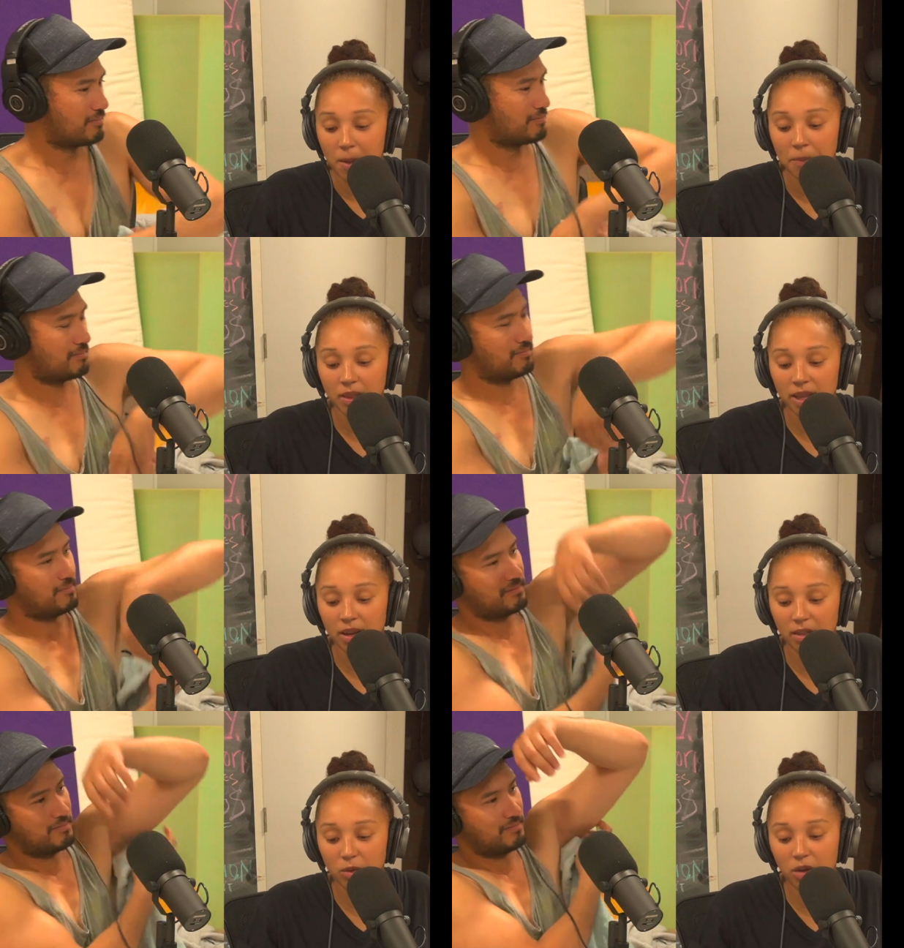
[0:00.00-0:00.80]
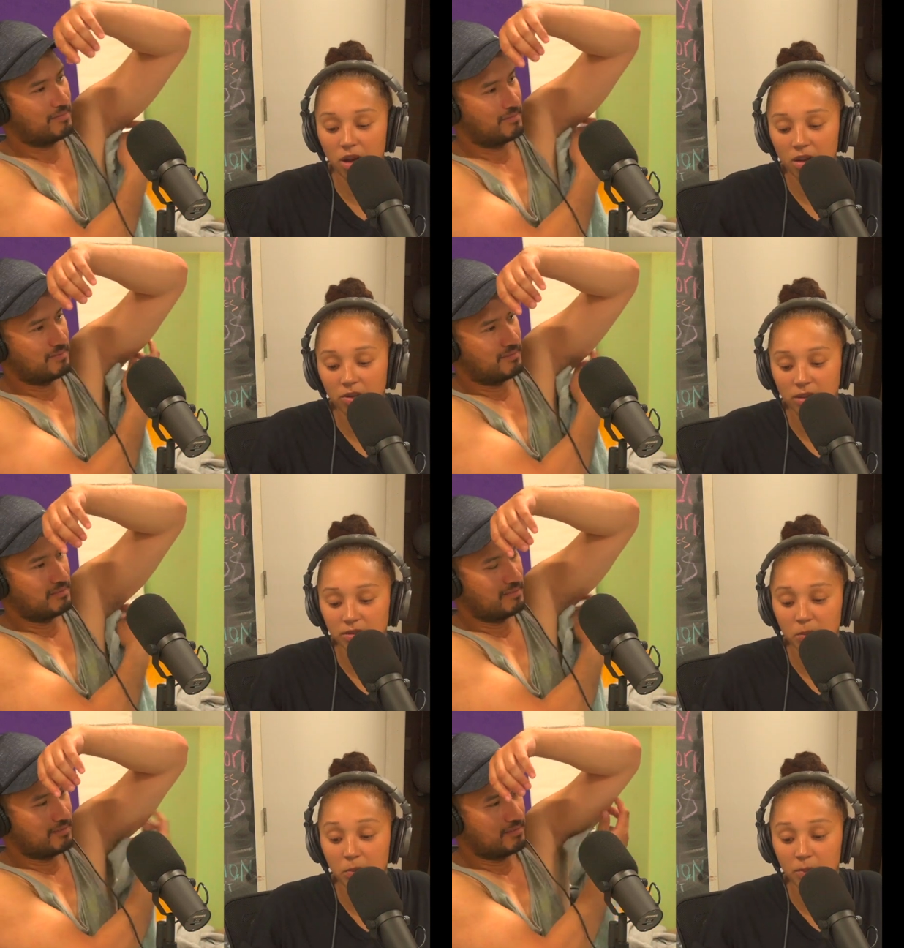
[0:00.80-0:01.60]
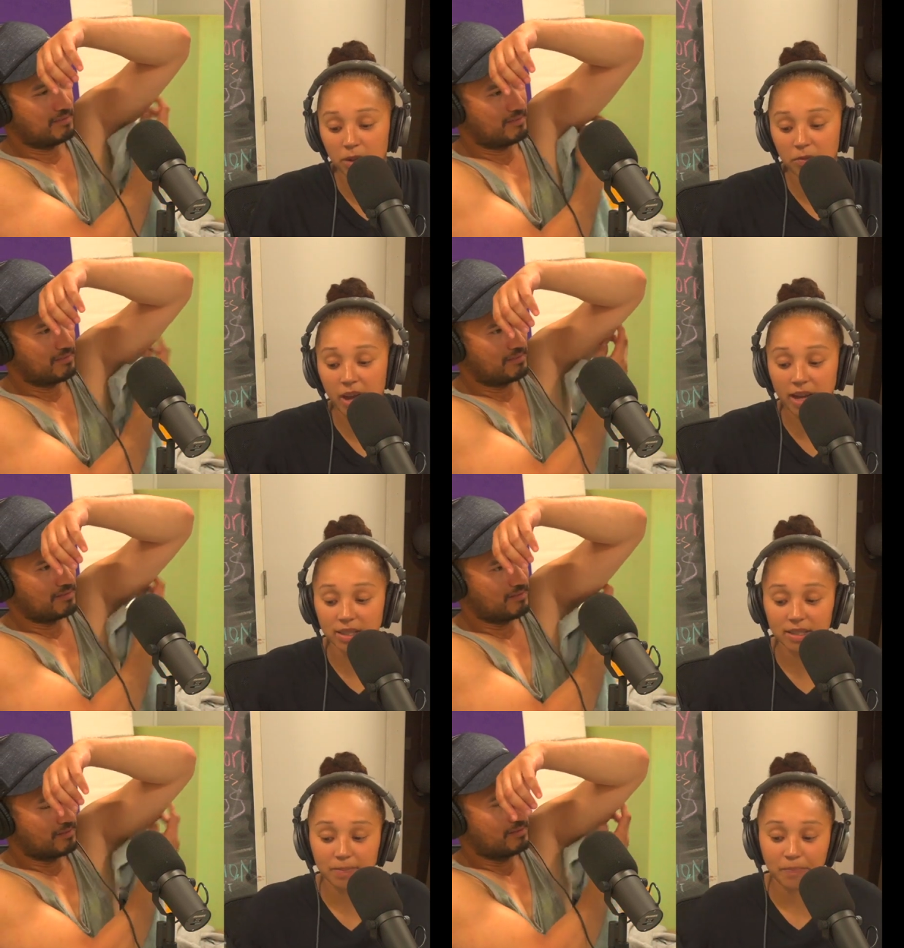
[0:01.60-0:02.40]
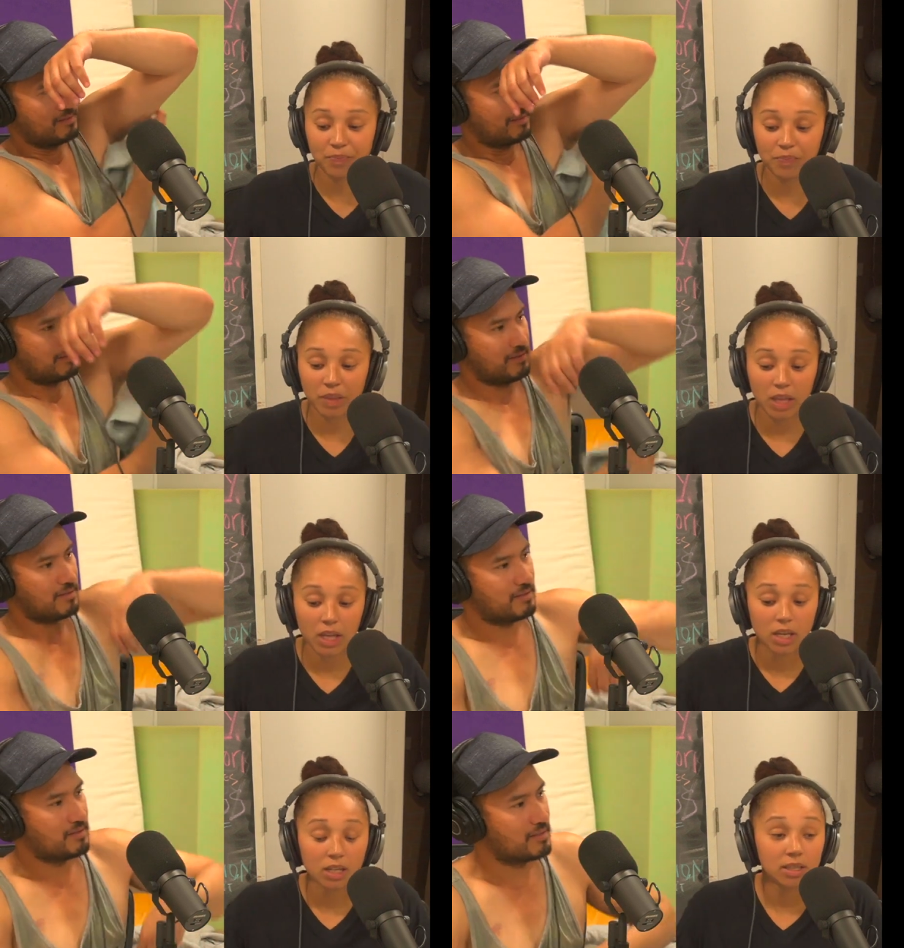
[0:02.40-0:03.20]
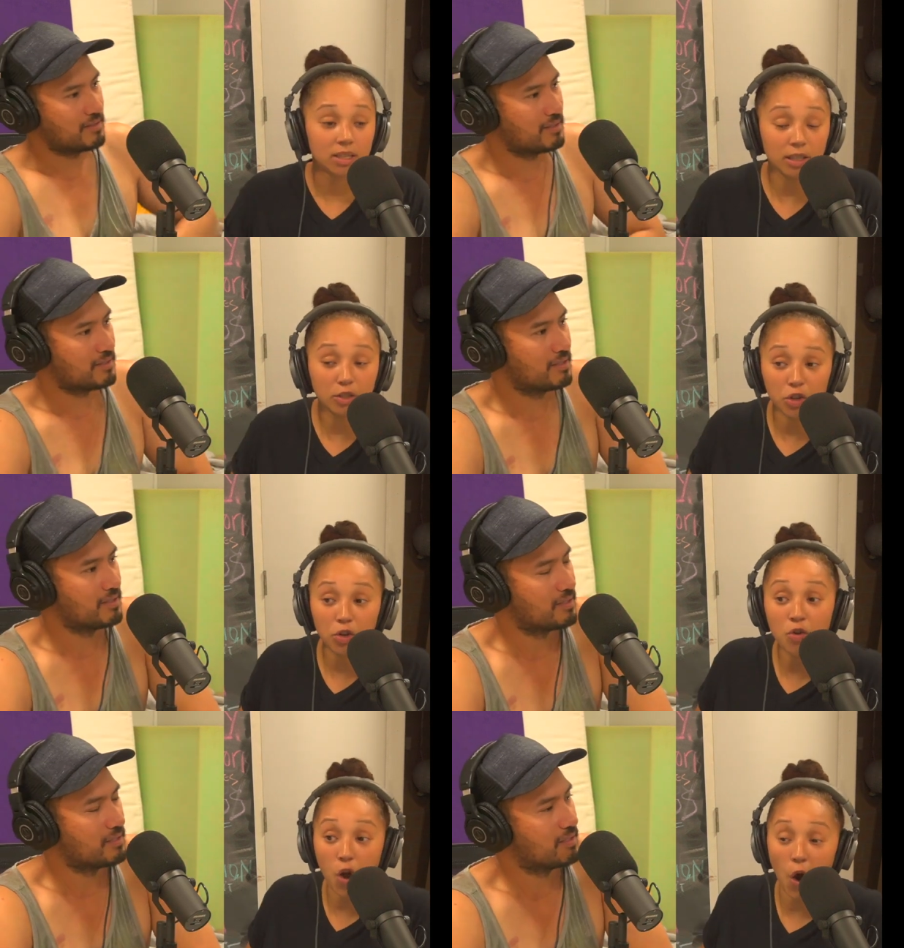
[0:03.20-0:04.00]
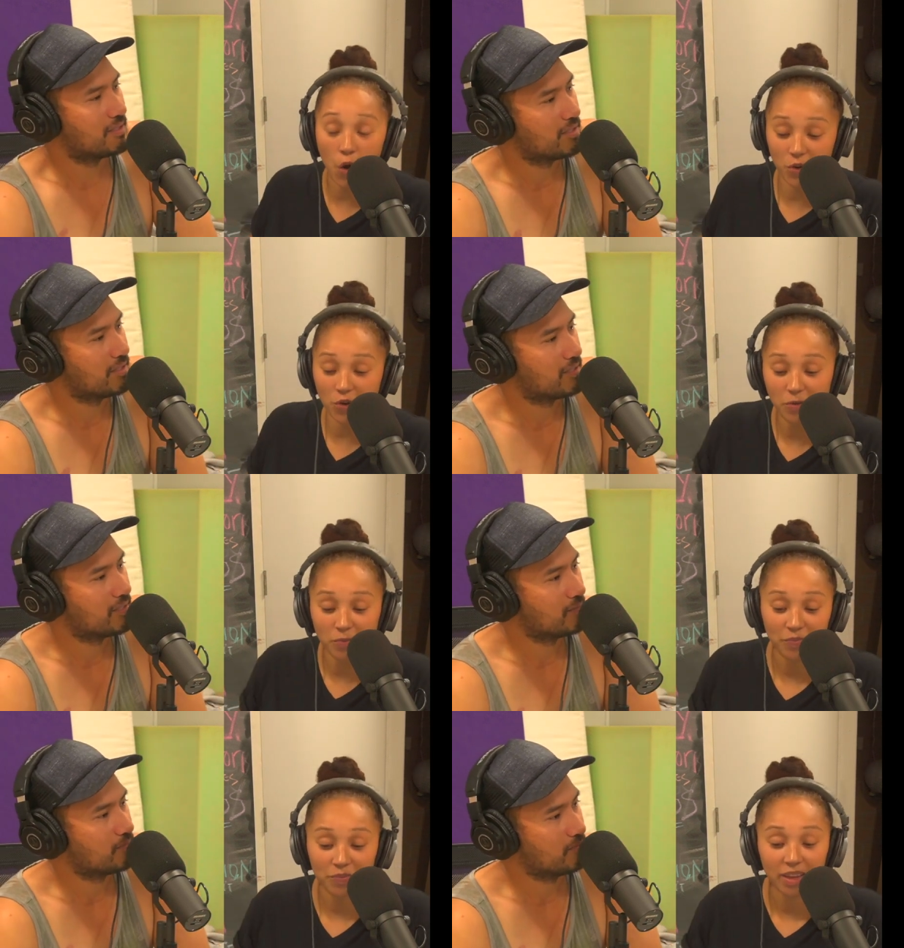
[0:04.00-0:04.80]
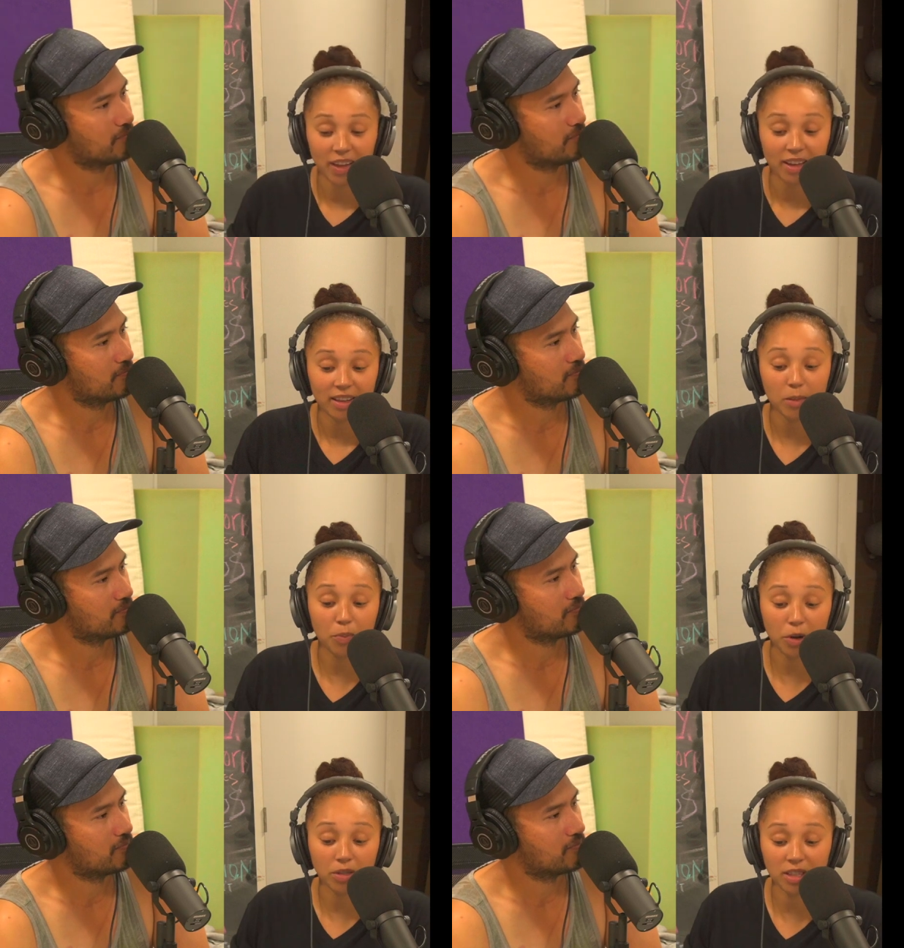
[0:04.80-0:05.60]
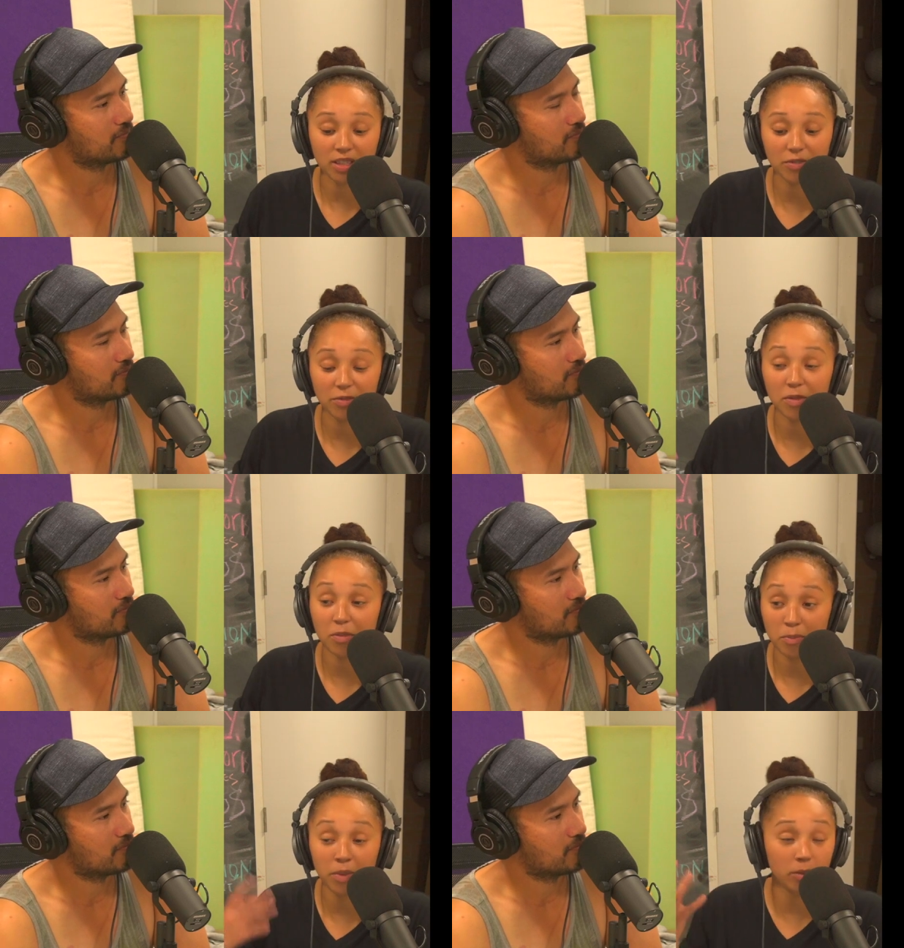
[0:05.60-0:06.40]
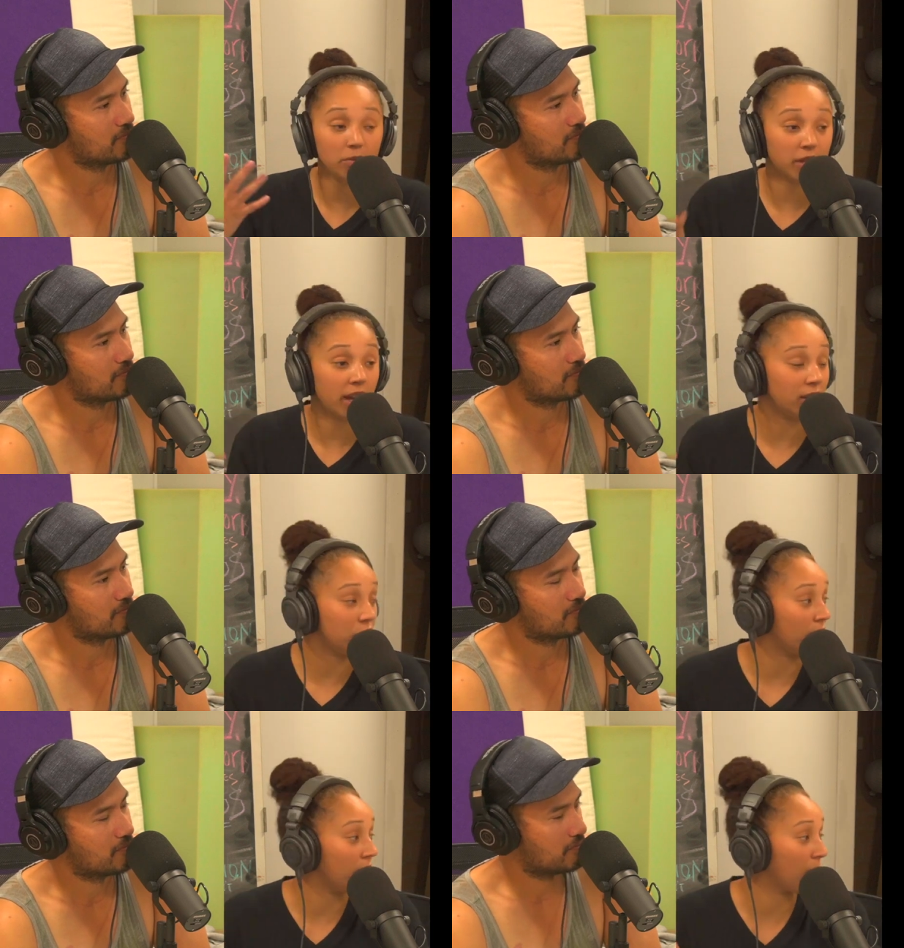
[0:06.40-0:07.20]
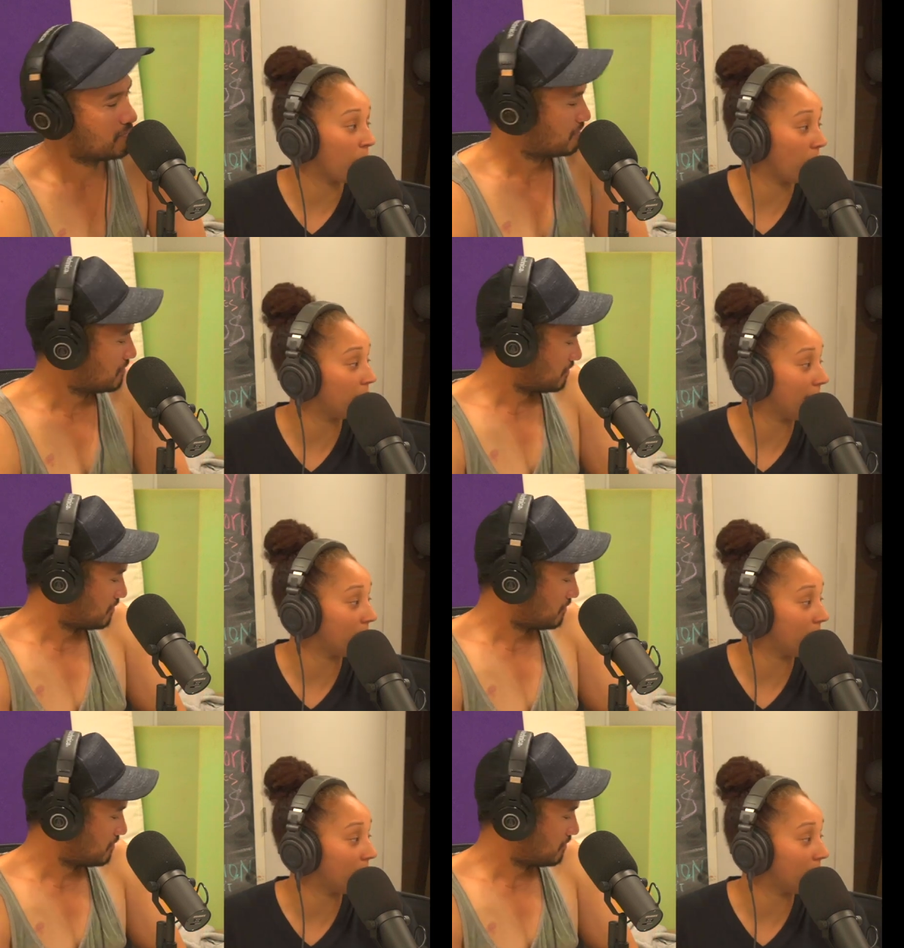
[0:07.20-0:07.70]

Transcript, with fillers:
Speaker 1: But then I thought I'll look up some mummy facts. Did you know mm. the process of mummification, like what they